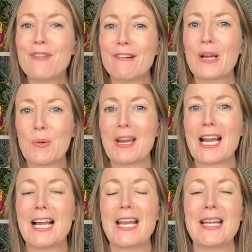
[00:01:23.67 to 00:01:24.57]
very
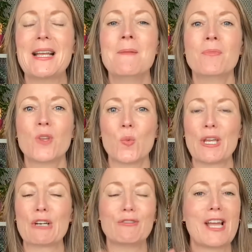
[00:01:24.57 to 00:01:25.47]
quickly that
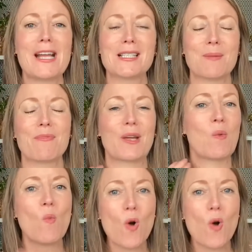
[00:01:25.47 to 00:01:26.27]
we create something